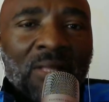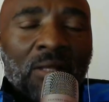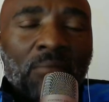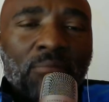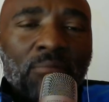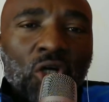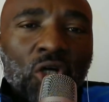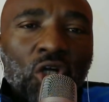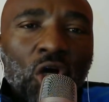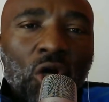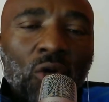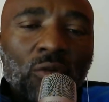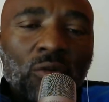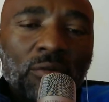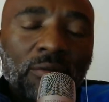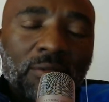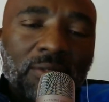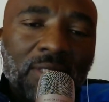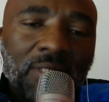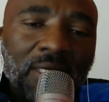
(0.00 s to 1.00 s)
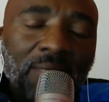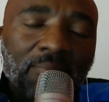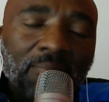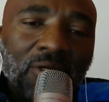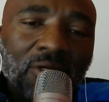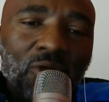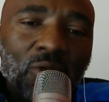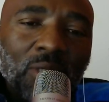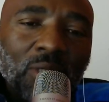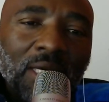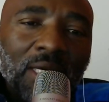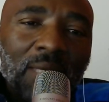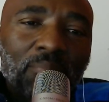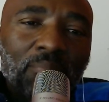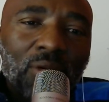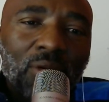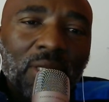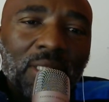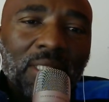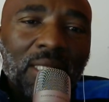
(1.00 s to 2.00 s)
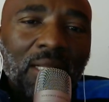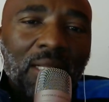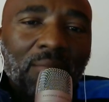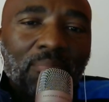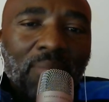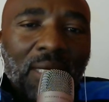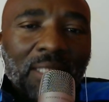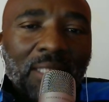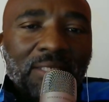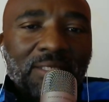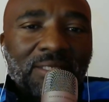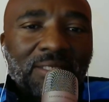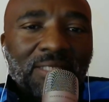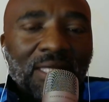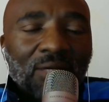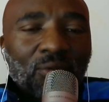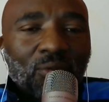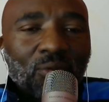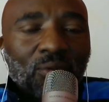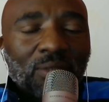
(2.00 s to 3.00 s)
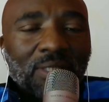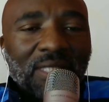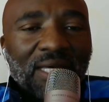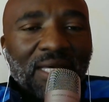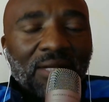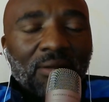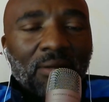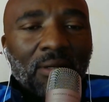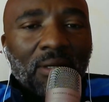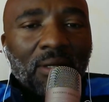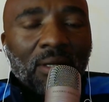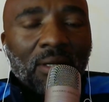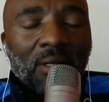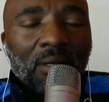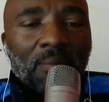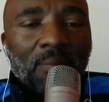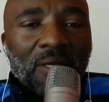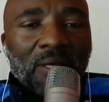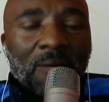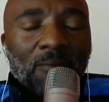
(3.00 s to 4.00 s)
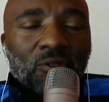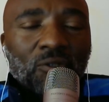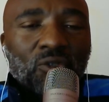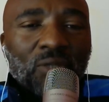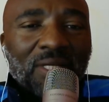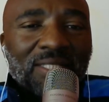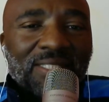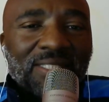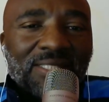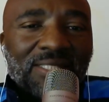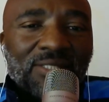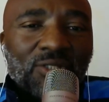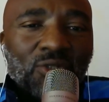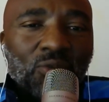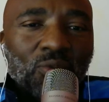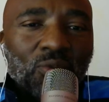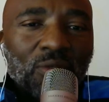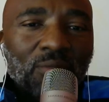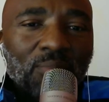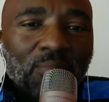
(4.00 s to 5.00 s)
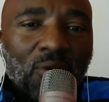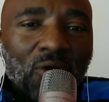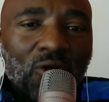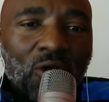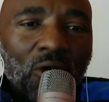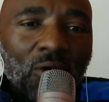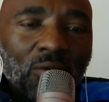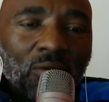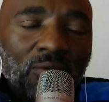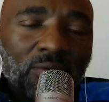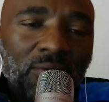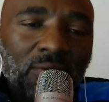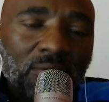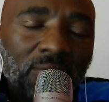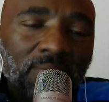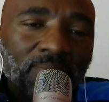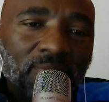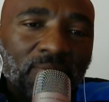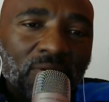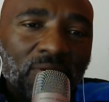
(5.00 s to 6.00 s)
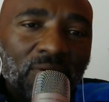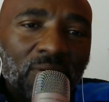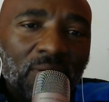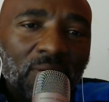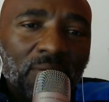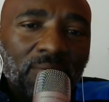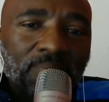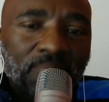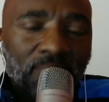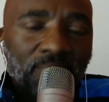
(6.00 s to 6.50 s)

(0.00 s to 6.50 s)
potholes and be looking at political parties that would then be able to assist you with potholes, you know?